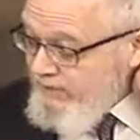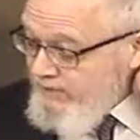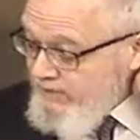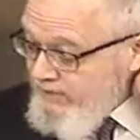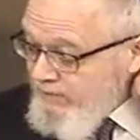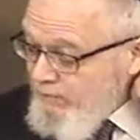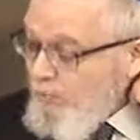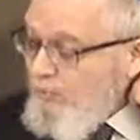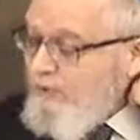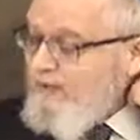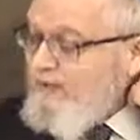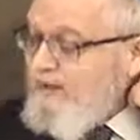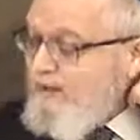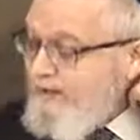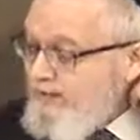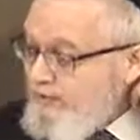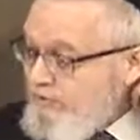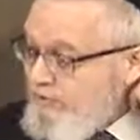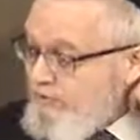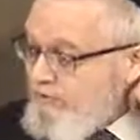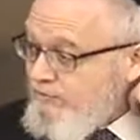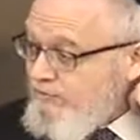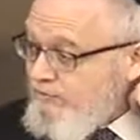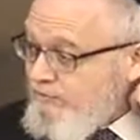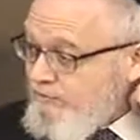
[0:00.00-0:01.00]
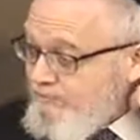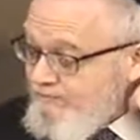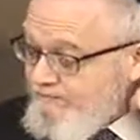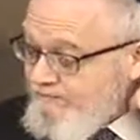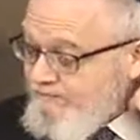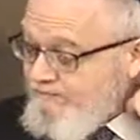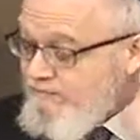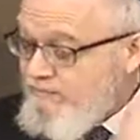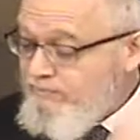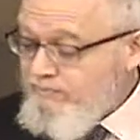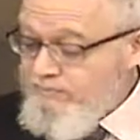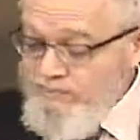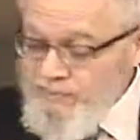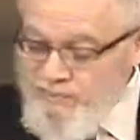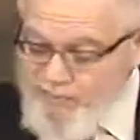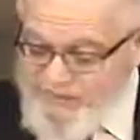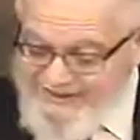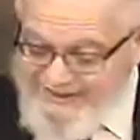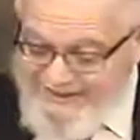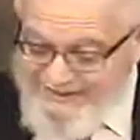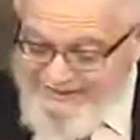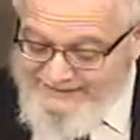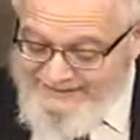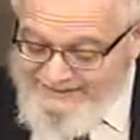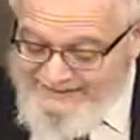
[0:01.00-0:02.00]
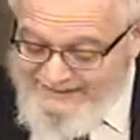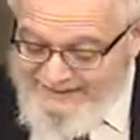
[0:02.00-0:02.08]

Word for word: What did I do? Because I,